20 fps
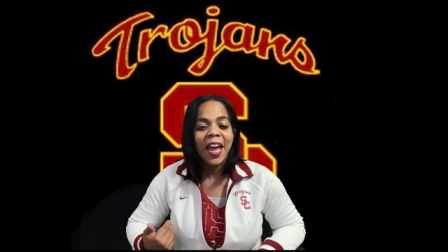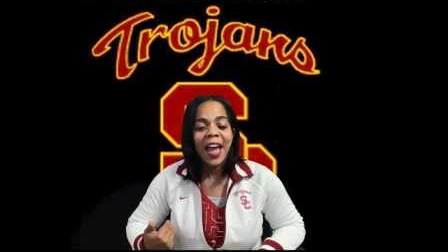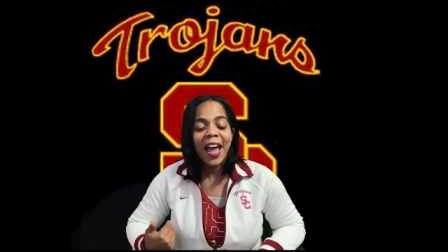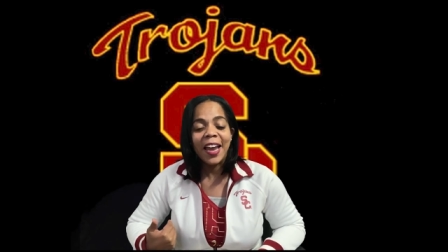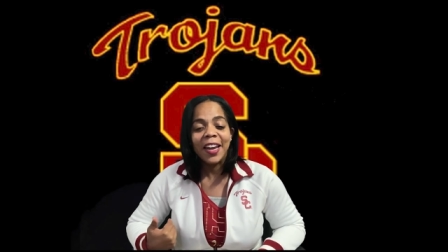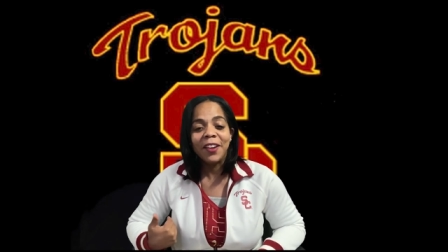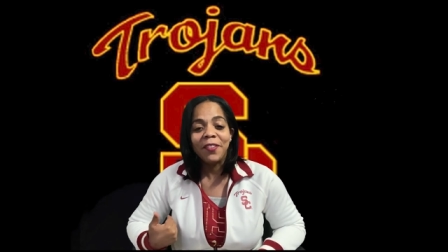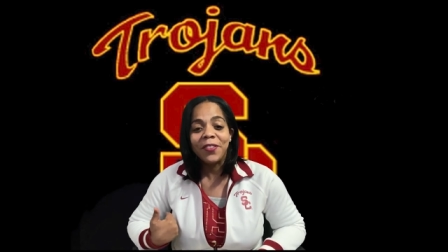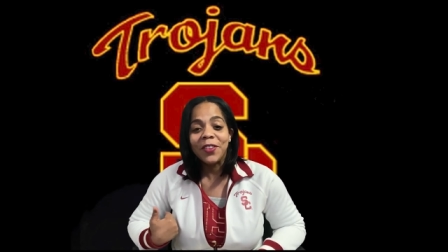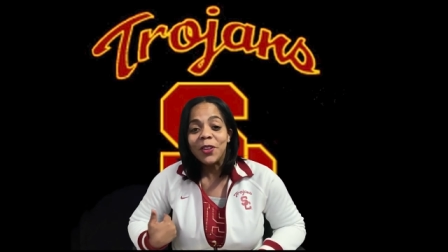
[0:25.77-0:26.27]

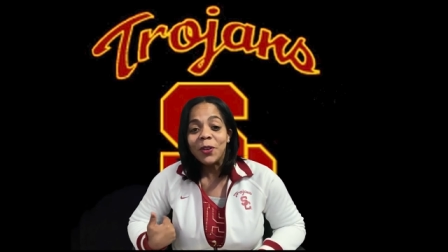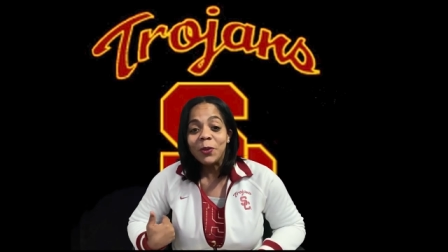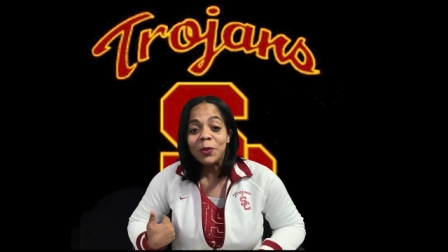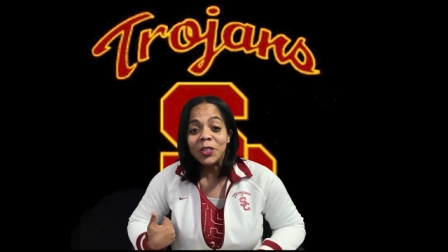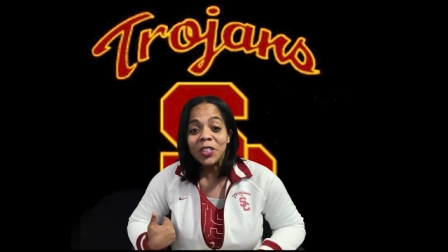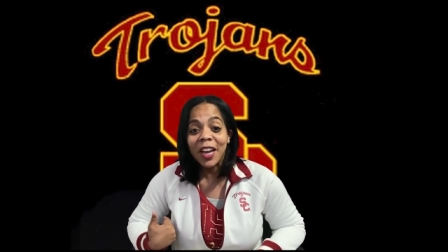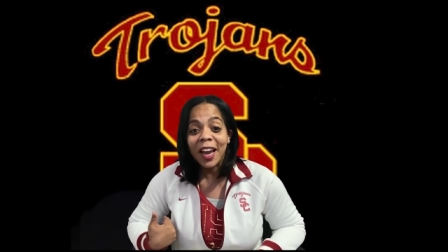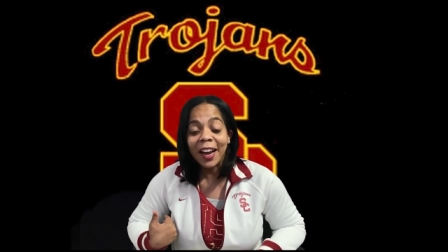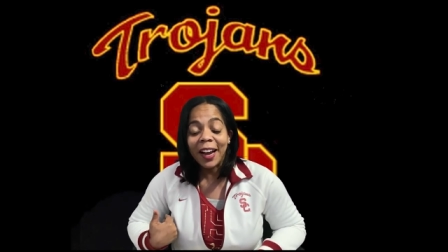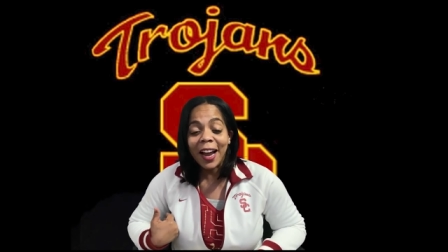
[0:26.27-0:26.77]
And if you
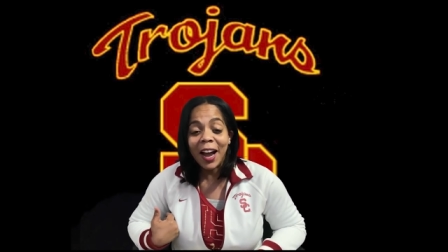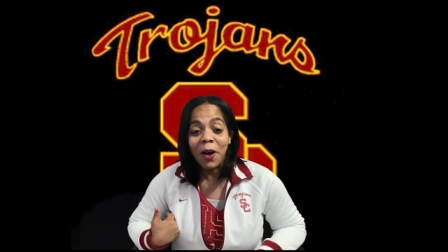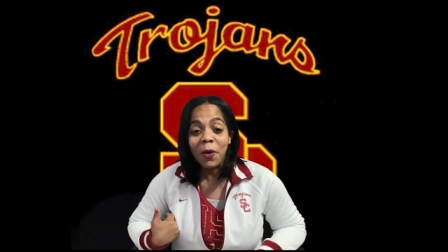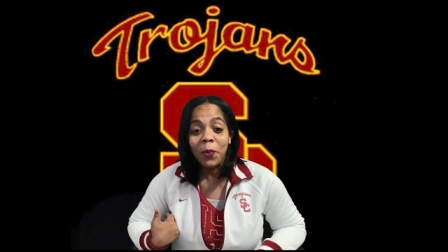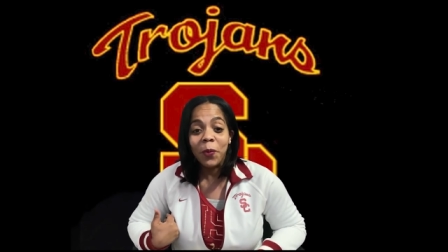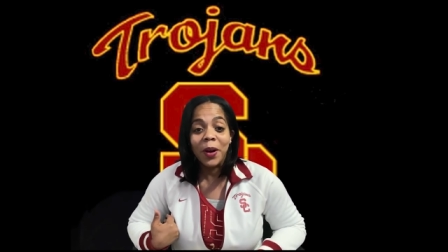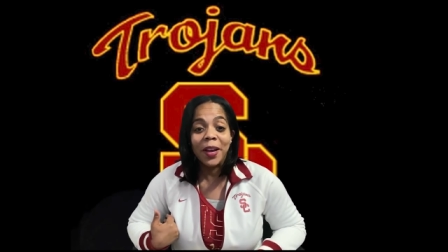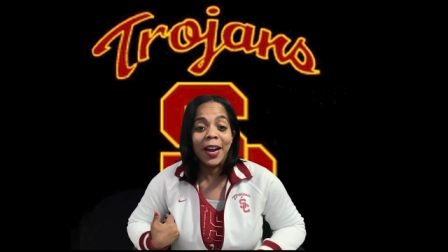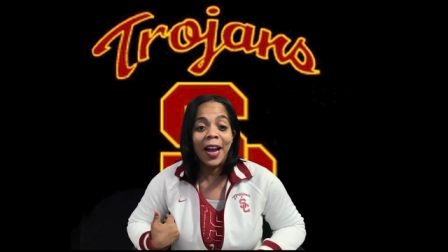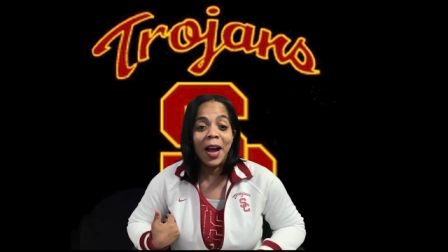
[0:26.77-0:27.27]
check out
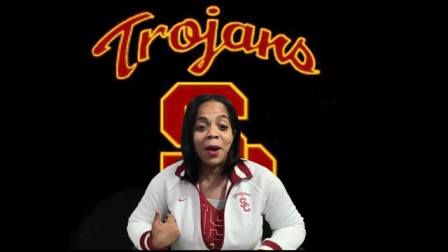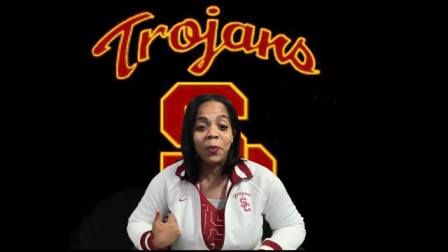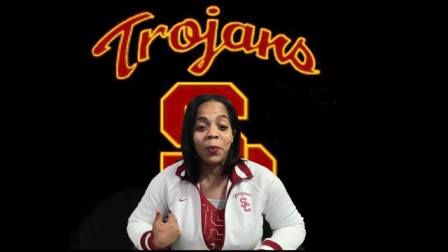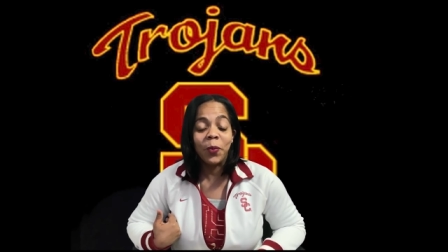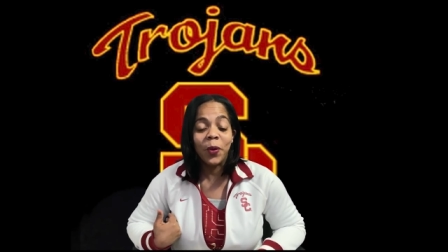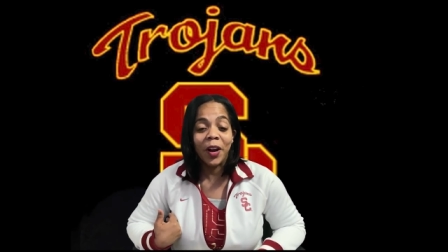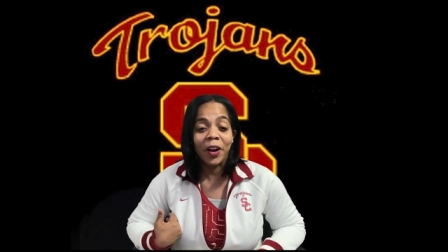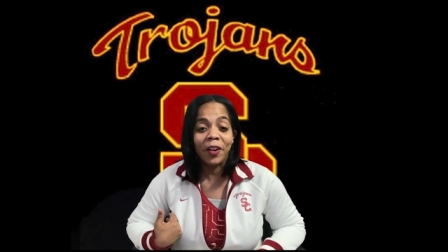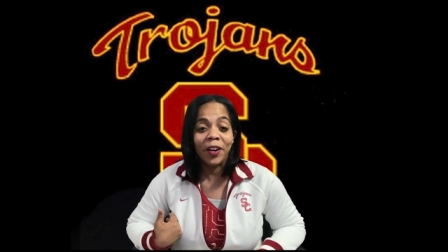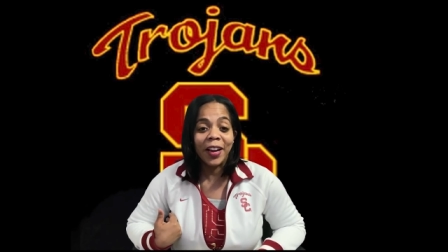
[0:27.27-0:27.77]
what I'm
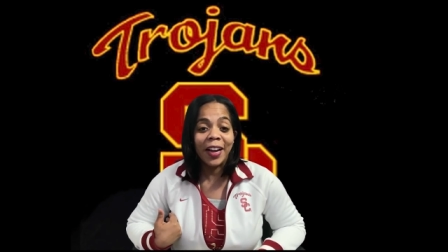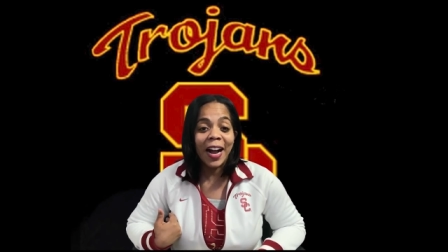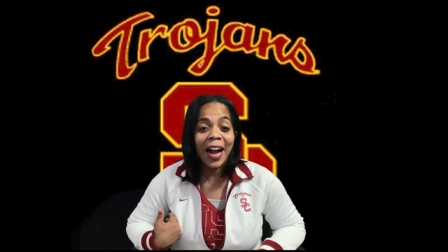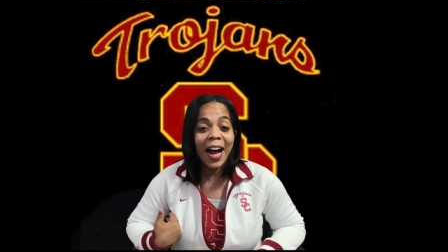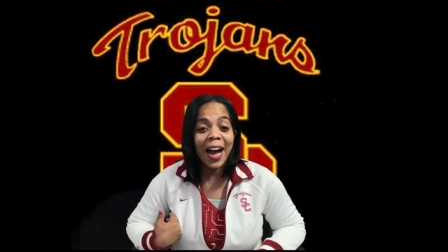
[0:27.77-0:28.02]
wearing,